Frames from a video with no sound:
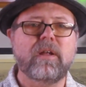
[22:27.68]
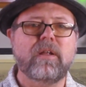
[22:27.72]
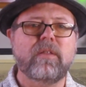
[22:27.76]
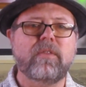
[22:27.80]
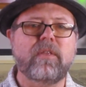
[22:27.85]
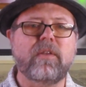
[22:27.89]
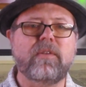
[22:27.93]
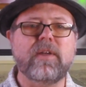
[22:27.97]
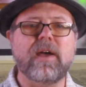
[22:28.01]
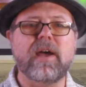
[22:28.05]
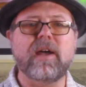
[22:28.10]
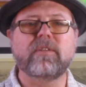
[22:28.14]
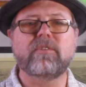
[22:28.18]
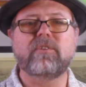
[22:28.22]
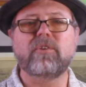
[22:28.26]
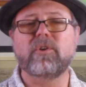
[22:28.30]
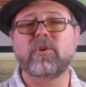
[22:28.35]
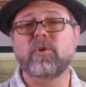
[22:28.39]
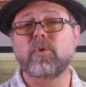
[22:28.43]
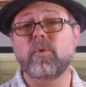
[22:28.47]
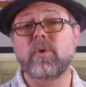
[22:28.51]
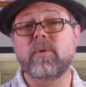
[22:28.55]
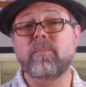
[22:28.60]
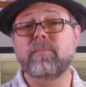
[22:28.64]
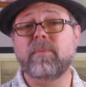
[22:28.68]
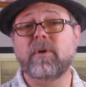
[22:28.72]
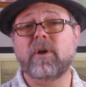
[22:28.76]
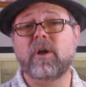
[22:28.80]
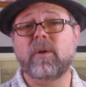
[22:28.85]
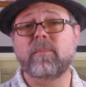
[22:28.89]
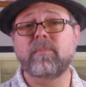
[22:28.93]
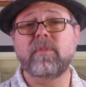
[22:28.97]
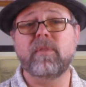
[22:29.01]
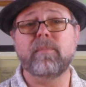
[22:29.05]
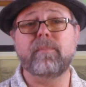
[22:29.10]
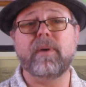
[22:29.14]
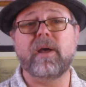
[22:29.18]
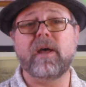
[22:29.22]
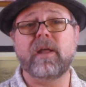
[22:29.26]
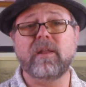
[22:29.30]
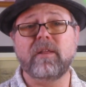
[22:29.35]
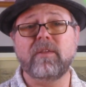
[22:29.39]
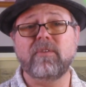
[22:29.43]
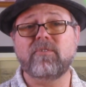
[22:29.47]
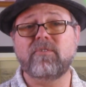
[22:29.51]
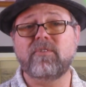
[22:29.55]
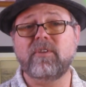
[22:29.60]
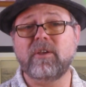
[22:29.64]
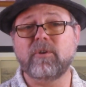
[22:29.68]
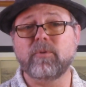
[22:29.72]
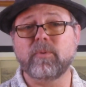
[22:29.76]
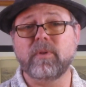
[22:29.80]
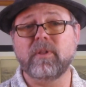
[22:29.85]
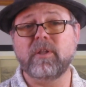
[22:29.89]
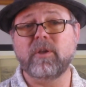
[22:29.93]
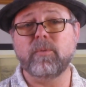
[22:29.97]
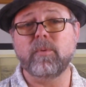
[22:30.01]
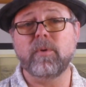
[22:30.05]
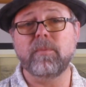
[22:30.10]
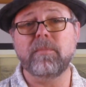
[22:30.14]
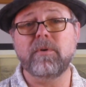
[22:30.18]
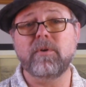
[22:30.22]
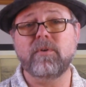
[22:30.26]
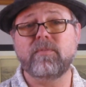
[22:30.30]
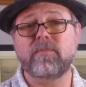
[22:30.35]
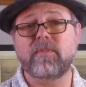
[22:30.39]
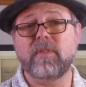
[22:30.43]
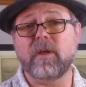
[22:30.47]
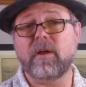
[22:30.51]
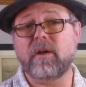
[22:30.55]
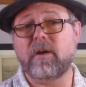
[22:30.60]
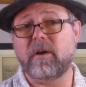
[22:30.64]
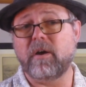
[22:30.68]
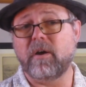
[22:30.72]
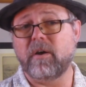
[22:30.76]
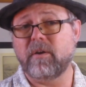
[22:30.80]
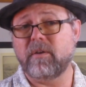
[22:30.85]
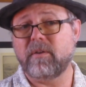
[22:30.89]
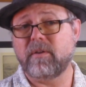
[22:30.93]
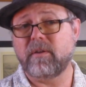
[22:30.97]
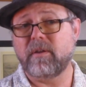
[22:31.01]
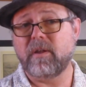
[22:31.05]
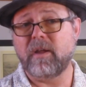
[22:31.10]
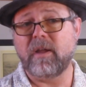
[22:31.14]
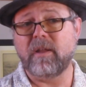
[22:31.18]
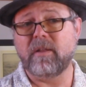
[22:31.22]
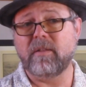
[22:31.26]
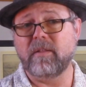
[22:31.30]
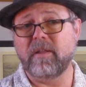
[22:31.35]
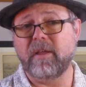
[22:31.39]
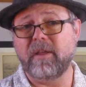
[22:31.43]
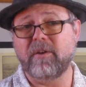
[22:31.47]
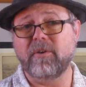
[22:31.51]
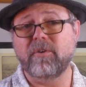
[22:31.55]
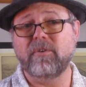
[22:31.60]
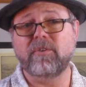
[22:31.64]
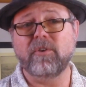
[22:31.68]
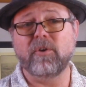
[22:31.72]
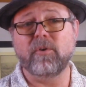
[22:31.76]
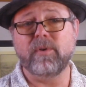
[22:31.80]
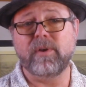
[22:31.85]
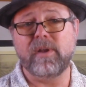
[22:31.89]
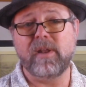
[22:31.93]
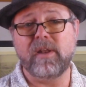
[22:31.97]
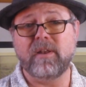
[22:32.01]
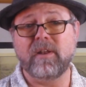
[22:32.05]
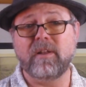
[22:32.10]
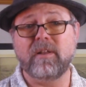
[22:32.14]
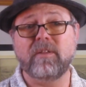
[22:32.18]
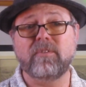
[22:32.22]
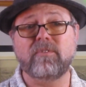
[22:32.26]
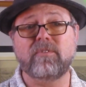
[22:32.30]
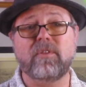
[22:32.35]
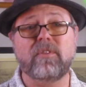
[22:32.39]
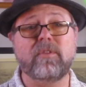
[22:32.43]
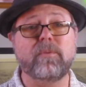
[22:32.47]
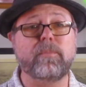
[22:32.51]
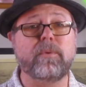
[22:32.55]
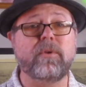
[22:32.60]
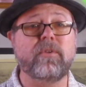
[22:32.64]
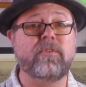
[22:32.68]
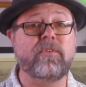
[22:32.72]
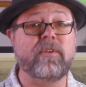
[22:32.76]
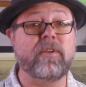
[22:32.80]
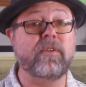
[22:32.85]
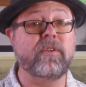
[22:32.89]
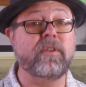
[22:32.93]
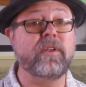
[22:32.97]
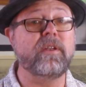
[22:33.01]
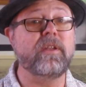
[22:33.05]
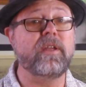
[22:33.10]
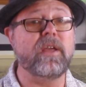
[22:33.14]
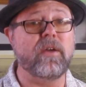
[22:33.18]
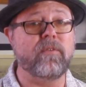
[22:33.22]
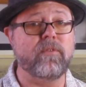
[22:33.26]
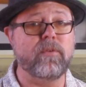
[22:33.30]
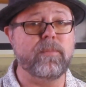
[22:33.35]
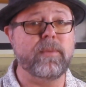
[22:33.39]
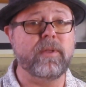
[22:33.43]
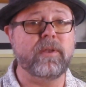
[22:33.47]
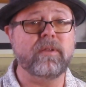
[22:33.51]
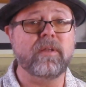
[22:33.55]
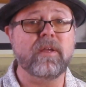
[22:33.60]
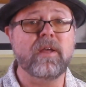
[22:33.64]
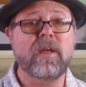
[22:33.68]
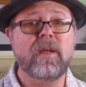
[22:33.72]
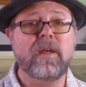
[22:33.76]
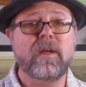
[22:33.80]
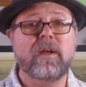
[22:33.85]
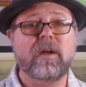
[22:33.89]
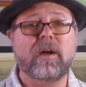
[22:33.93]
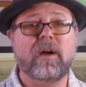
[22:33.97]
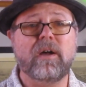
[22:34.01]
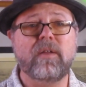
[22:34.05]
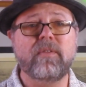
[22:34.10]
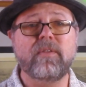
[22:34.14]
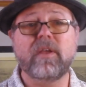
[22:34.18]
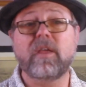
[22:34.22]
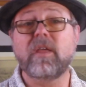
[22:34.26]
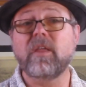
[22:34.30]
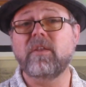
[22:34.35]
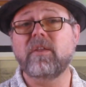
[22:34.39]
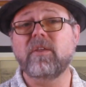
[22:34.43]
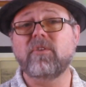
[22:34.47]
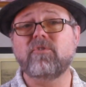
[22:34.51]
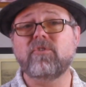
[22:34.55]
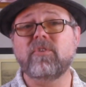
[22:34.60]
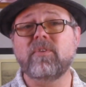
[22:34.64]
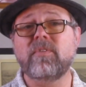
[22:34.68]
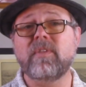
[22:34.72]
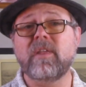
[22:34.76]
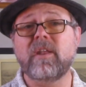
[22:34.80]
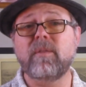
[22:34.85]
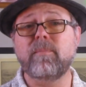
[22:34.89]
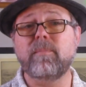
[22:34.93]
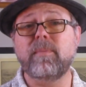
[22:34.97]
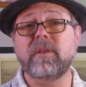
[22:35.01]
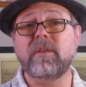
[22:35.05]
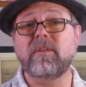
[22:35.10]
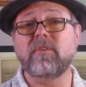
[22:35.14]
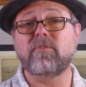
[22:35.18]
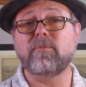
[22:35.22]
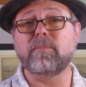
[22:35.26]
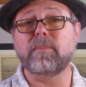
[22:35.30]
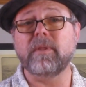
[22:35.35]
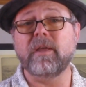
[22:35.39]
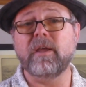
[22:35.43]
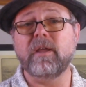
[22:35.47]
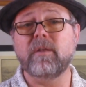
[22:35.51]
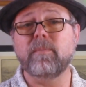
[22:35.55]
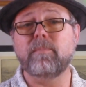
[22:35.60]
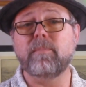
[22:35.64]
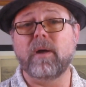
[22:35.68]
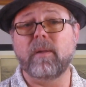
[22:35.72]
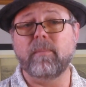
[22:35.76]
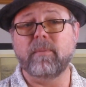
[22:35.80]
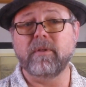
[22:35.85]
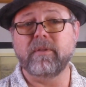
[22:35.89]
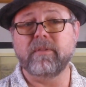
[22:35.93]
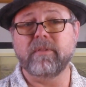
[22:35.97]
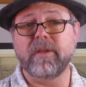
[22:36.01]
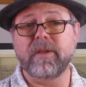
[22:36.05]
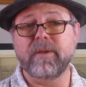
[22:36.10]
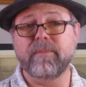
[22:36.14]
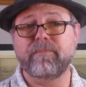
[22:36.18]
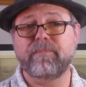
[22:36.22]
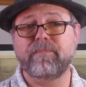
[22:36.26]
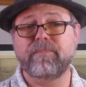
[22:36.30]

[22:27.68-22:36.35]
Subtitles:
The doctor who embalmed the body secretly removed the heart, and later donated it to the Brazilian government on the condition that it be displayed publicly.